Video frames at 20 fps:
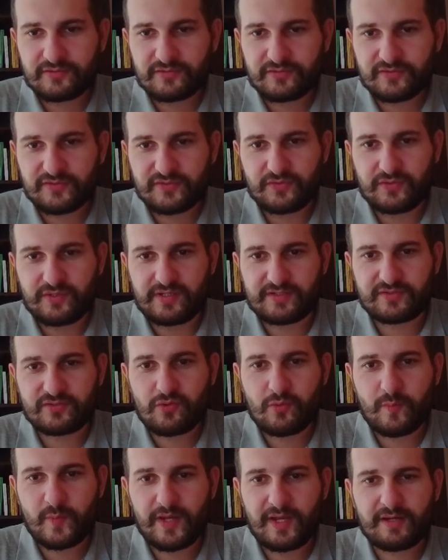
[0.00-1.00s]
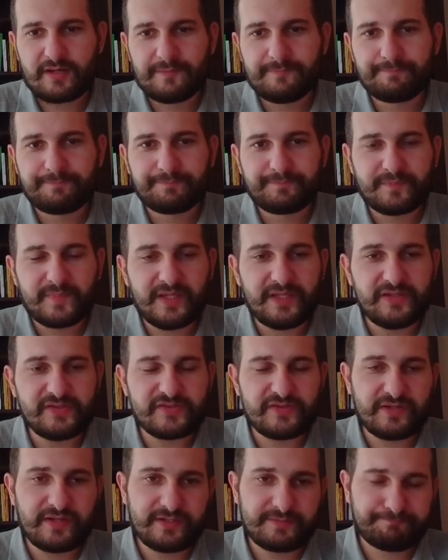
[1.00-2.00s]
So let's go back.
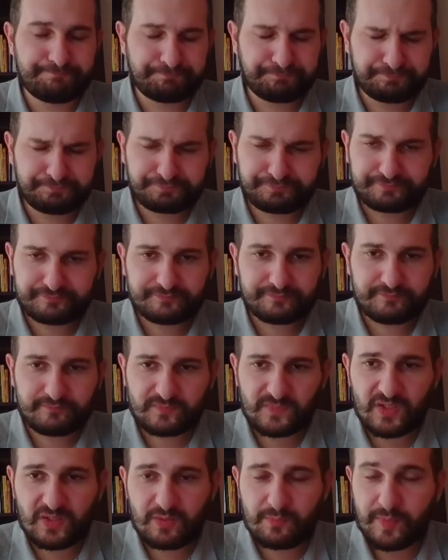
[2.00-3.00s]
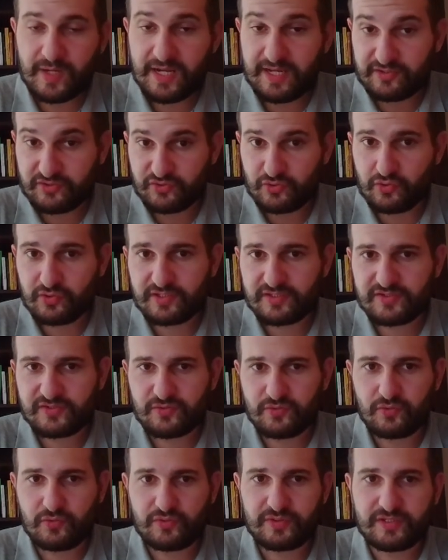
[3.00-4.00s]
Instead, black saw this,
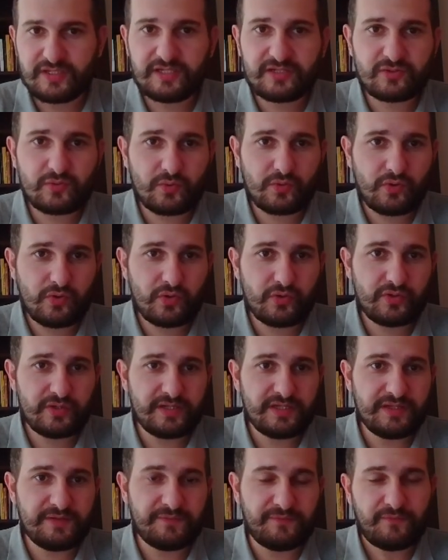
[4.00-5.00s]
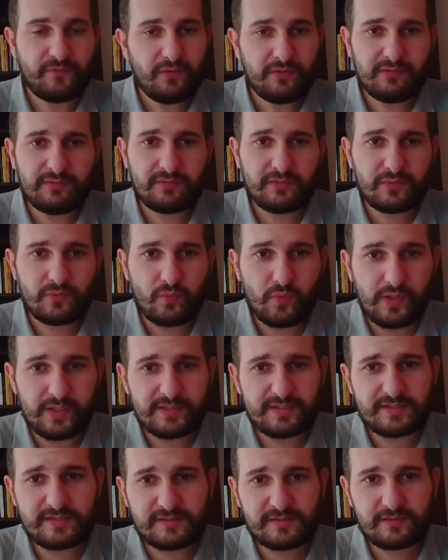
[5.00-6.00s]
so he took on e4
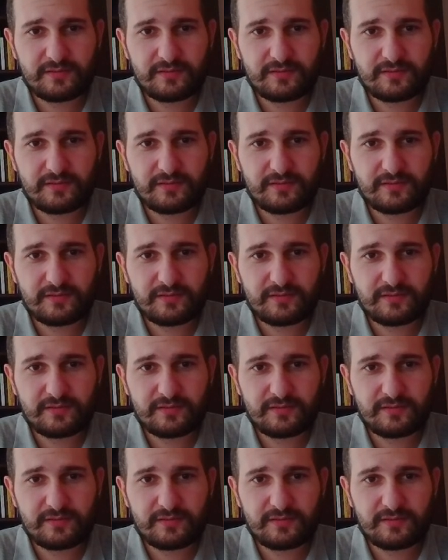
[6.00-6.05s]
once,